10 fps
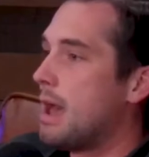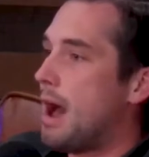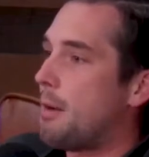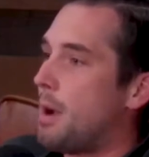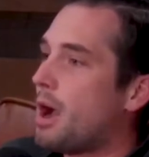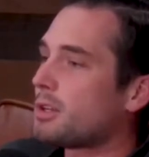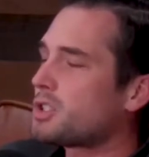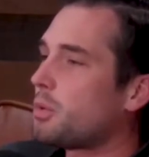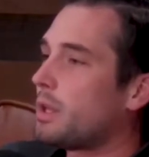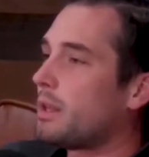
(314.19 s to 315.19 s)
I
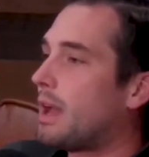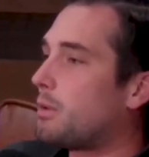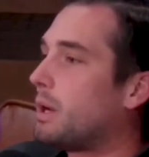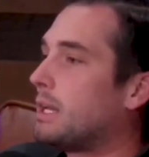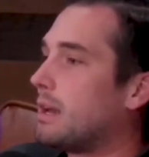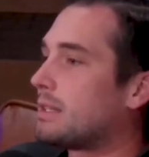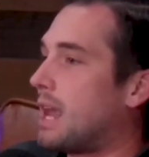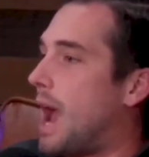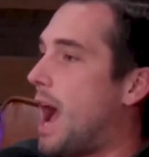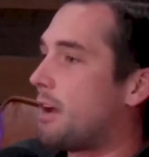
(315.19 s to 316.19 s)
also really like what he does
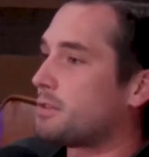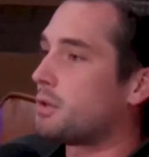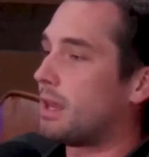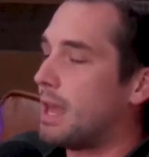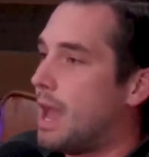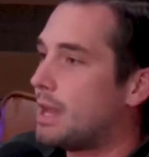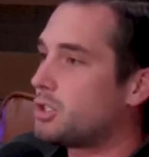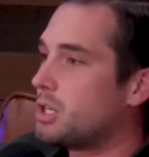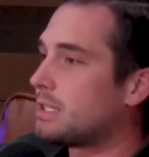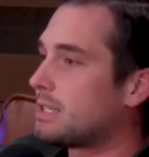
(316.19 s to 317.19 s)
after the
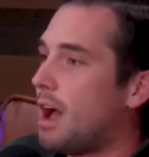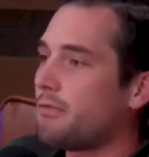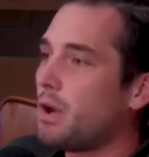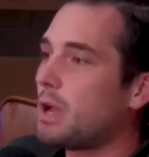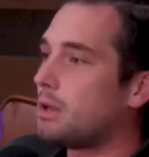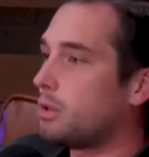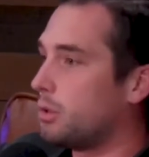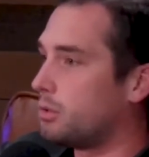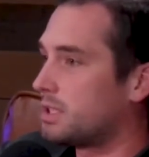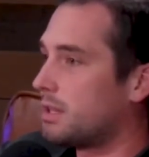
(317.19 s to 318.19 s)
catch. He's not very
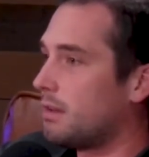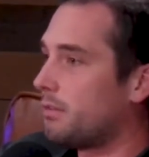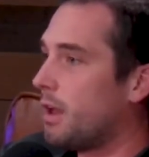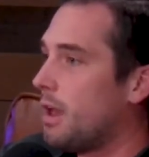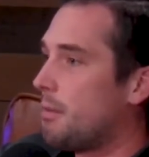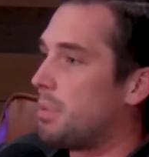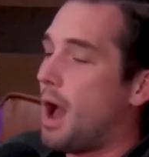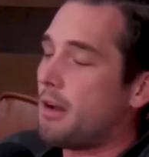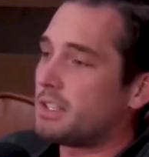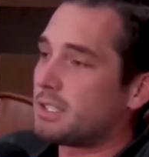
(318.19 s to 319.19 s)
elusive, but
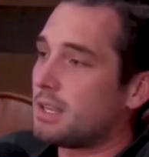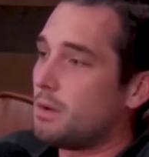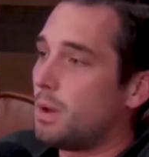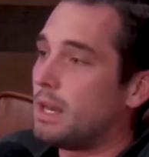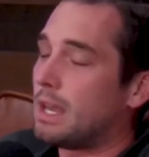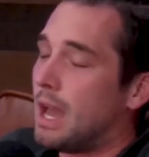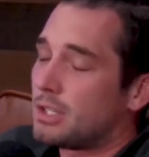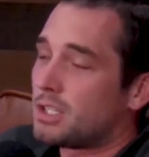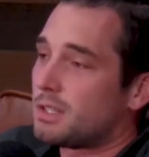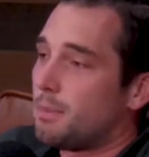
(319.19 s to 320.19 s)
obviously when he
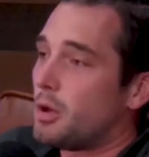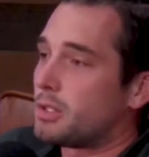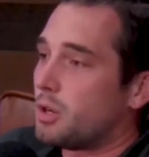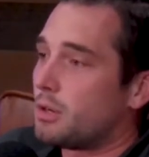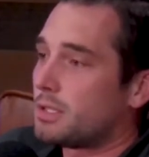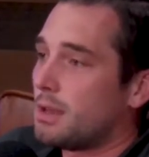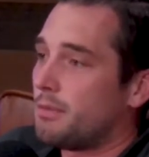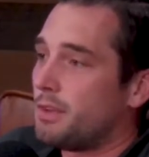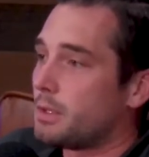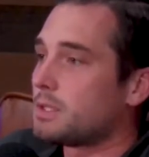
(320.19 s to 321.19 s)
catches the ball and turns
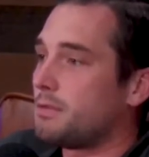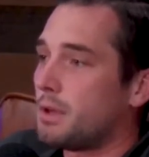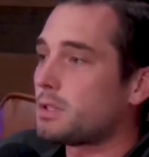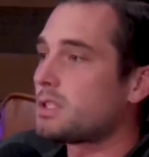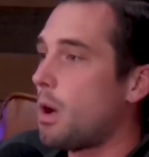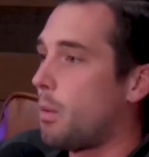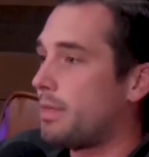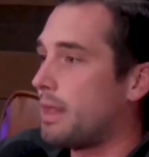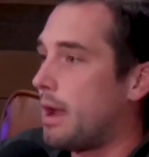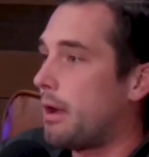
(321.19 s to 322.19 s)
upfield, if there's no
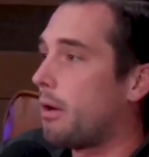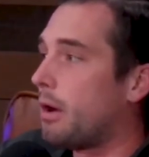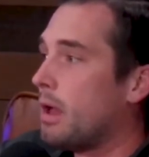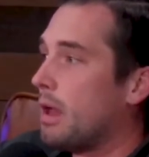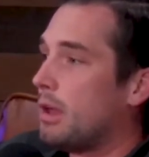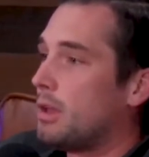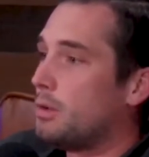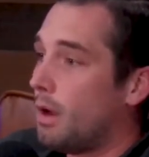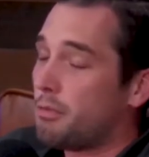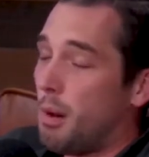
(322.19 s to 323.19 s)
one there,
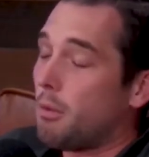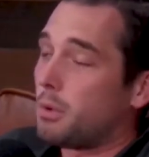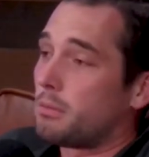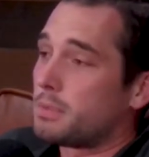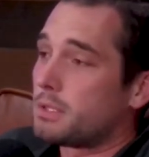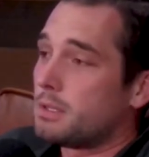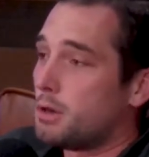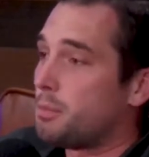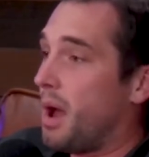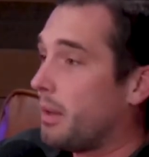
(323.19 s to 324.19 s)
you have problems.
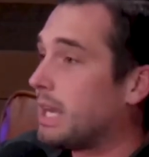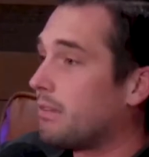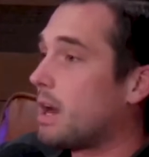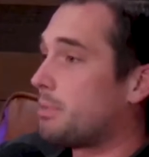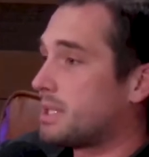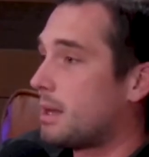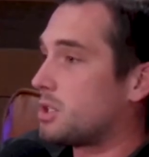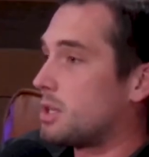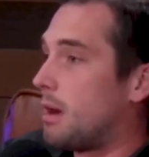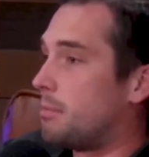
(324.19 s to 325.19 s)
You're probably giving up a
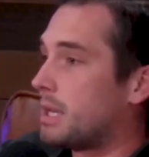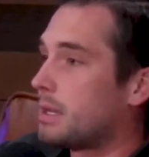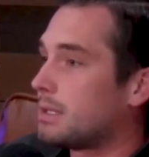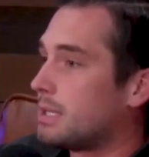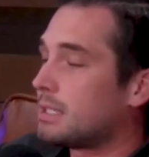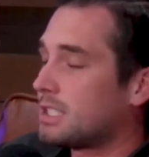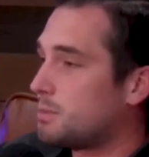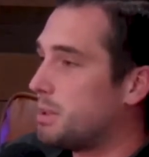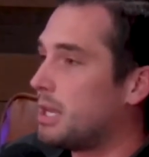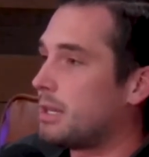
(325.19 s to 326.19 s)
touchdown because his
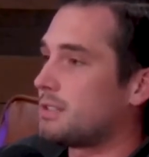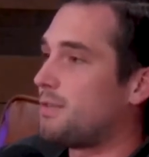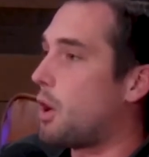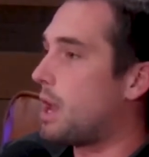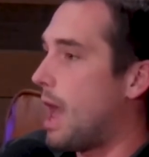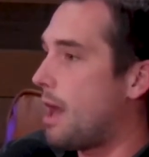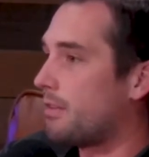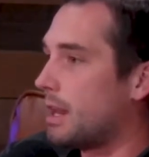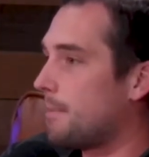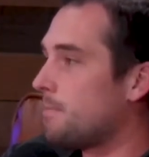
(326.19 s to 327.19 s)
speed is very
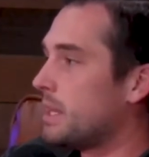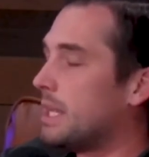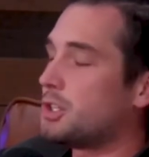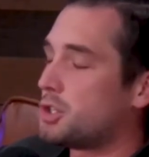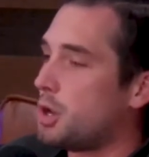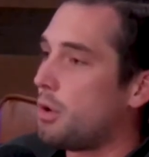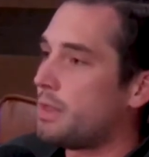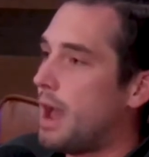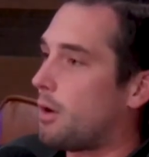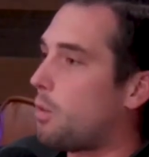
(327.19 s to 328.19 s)
evident. He's
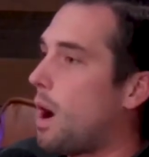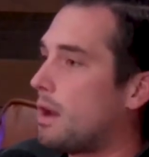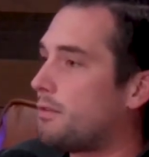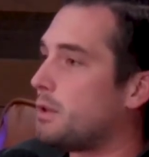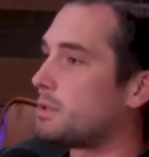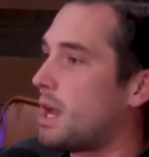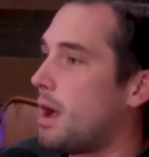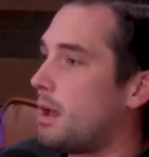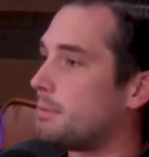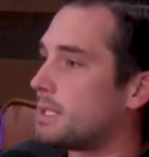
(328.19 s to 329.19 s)
shown that quite a few
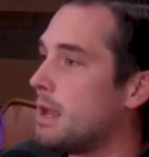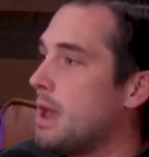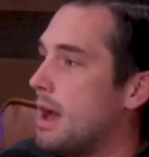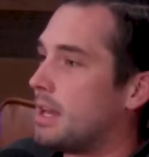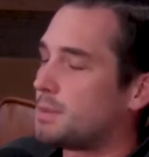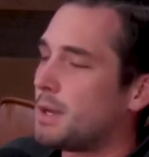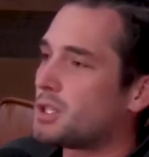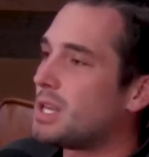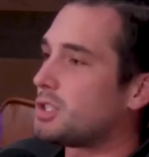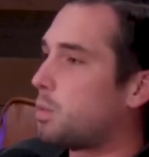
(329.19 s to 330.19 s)
times,
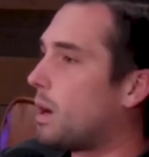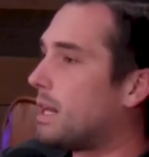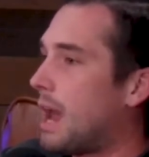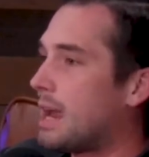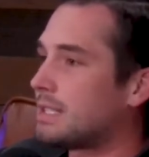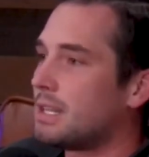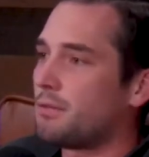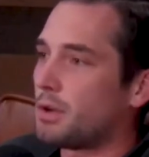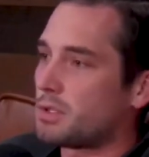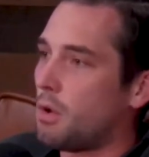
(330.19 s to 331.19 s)
especially in
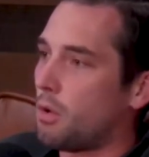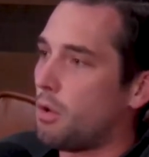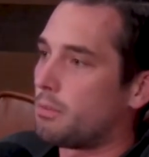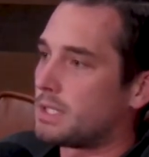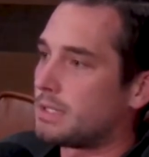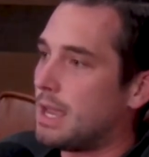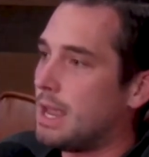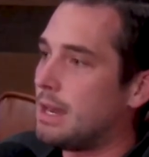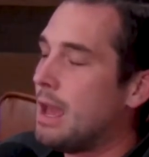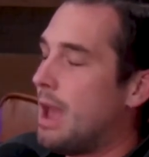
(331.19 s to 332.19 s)
2019 versus Oklahoma
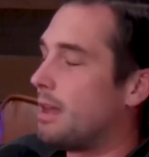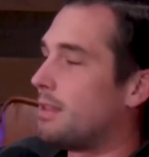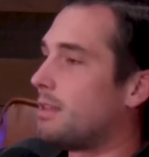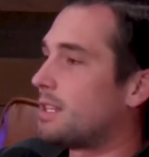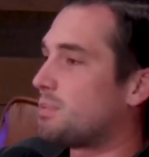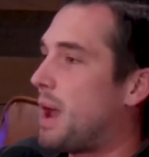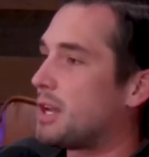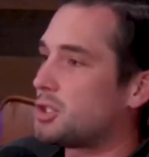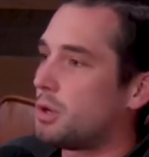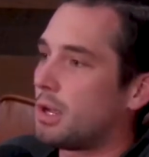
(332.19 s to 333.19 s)
State, and then this
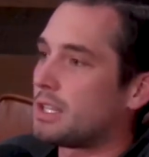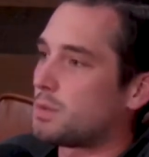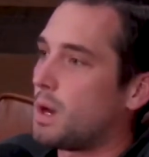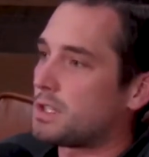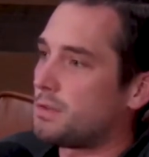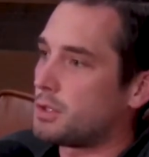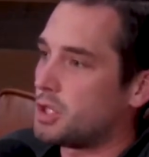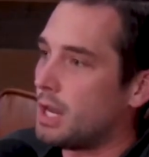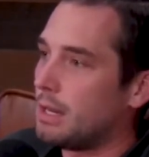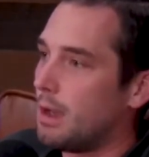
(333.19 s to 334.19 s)
past year against West
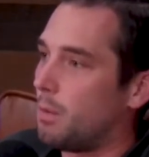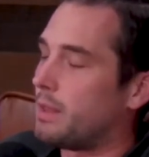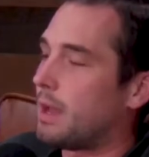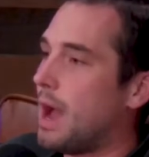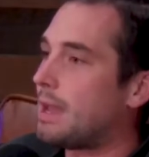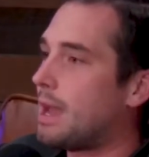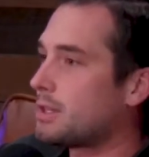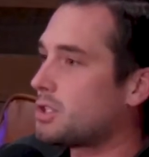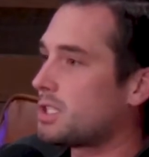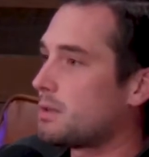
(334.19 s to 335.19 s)
Virginia. When the guy
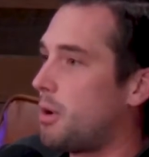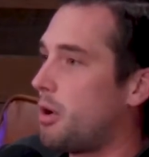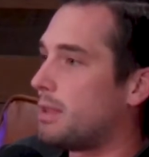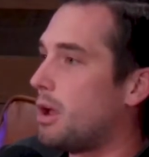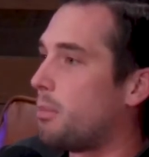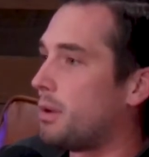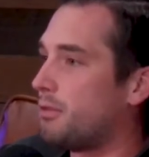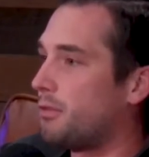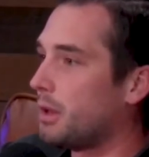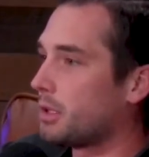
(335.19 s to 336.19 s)
catches the ball in the
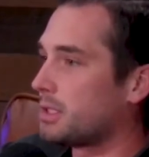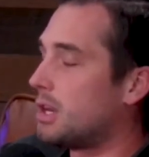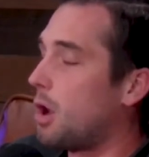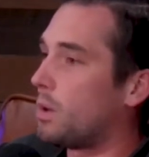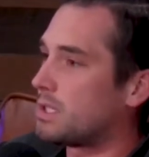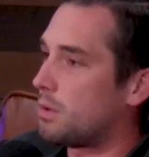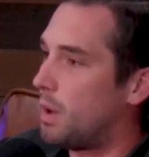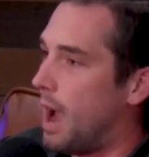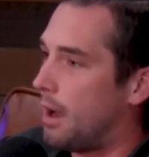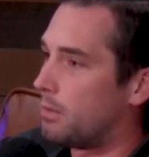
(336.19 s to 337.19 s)
open field and no one's
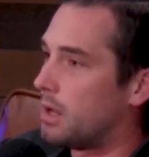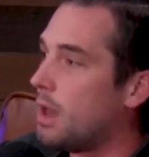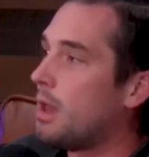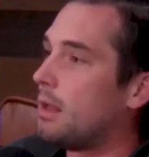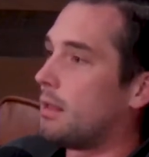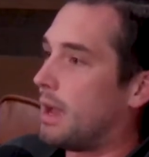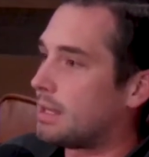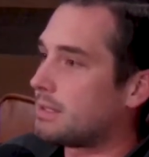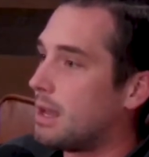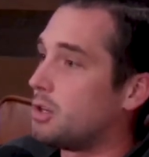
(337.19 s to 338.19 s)
around, like
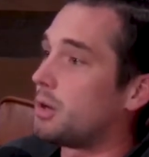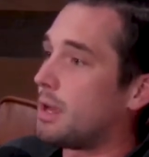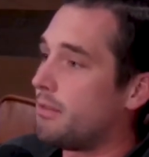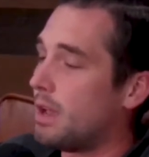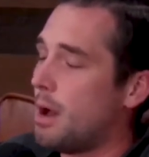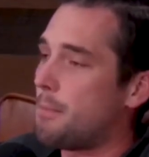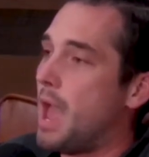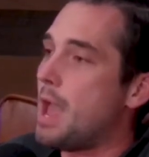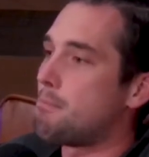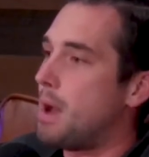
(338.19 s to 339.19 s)
I said, you're giving up
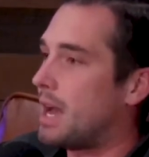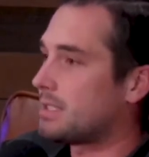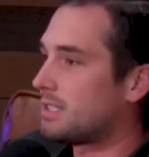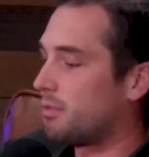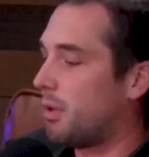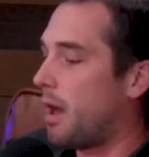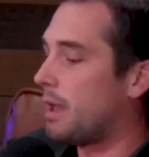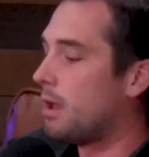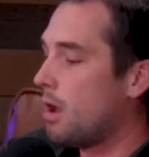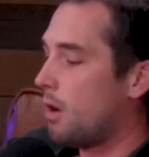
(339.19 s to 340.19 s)
a massive
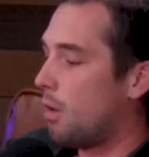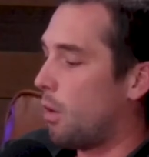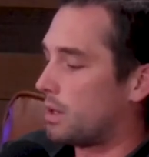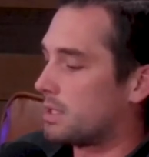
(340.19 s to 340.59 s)
play or a